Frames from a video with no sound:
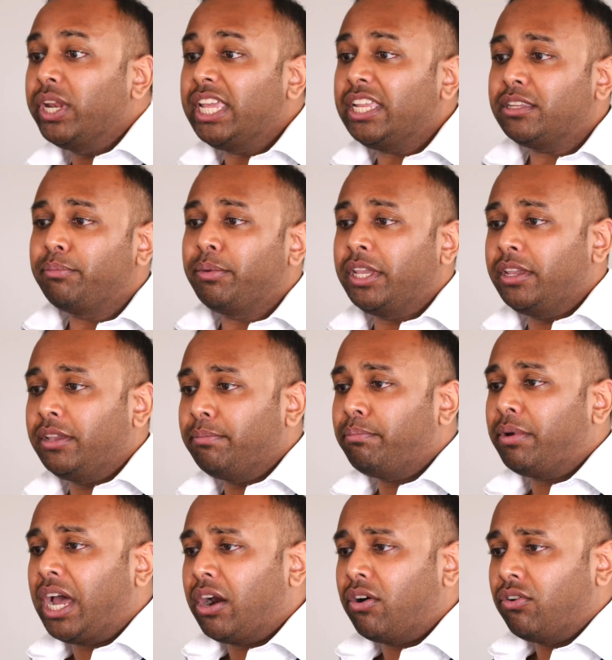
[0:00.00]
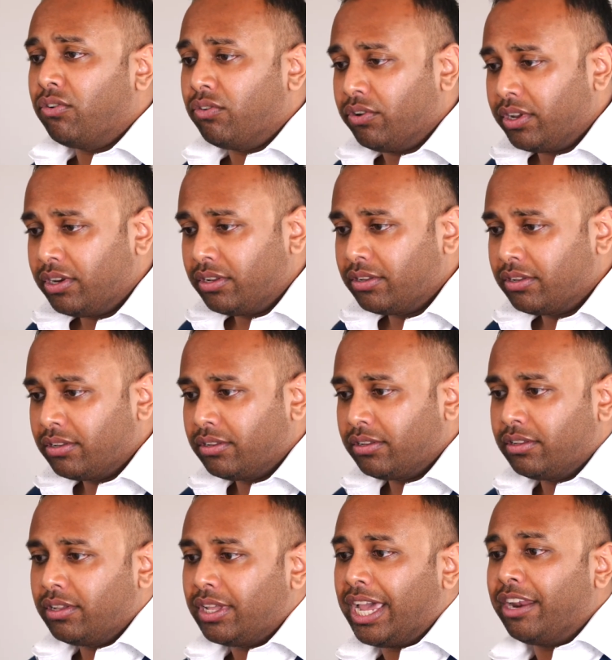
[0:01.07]
need to be paranoid
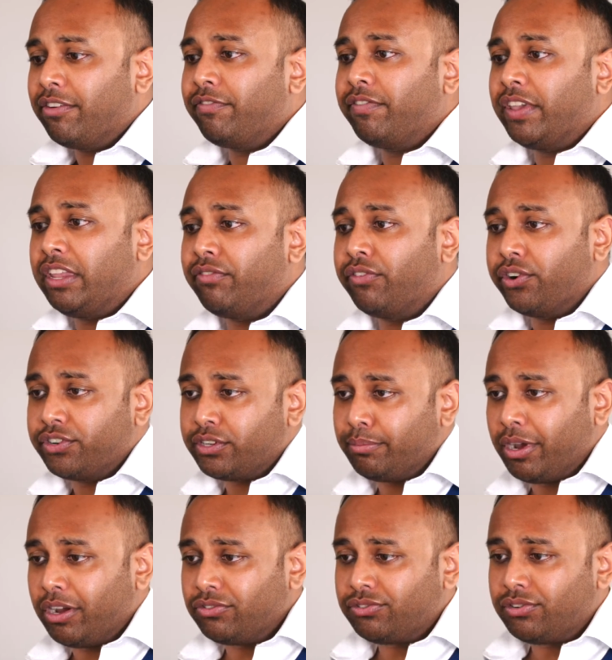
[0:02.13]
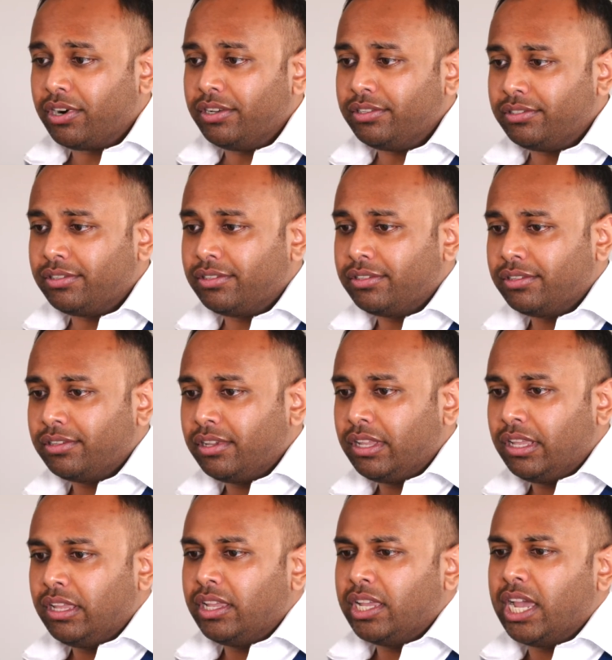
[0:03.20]
and feverish about trust,
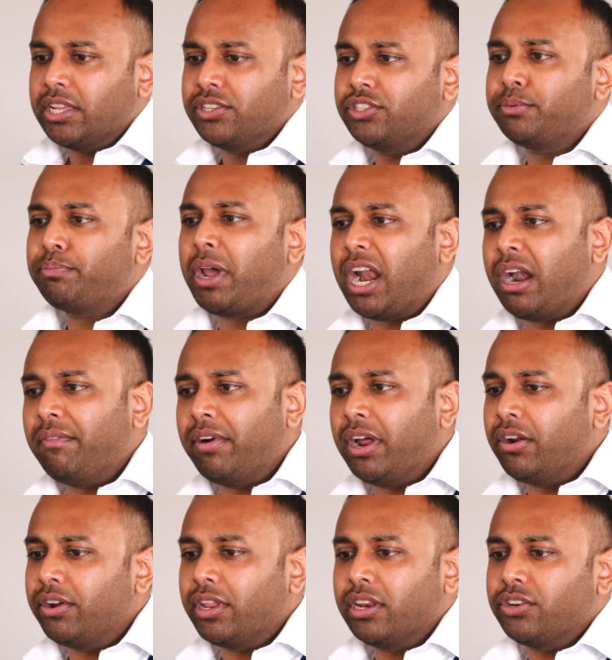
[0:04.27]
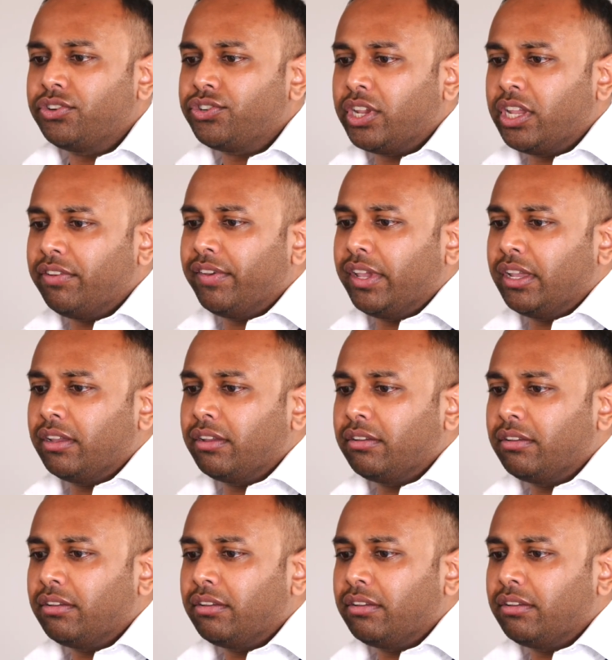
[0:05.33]
as it's paramount in achieving